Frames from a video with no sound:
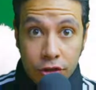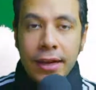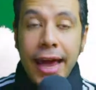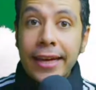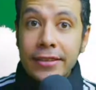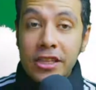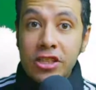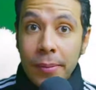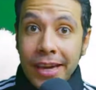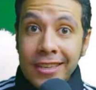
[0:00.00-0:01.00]
And in some
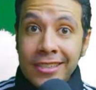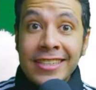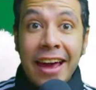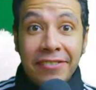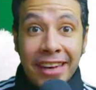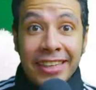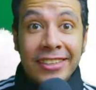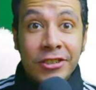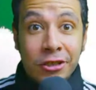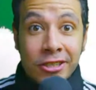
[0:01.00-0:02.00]
cases, a valid
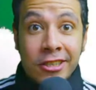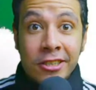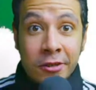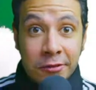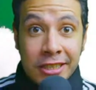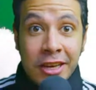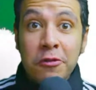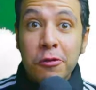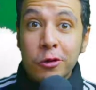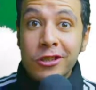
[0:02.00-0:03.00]
residence visa for
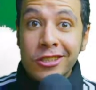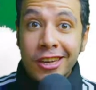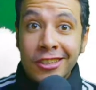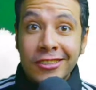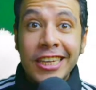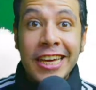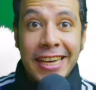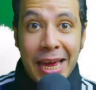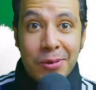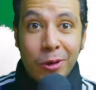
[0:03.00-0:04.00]
this country can be
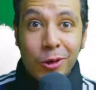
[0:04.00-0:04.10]
also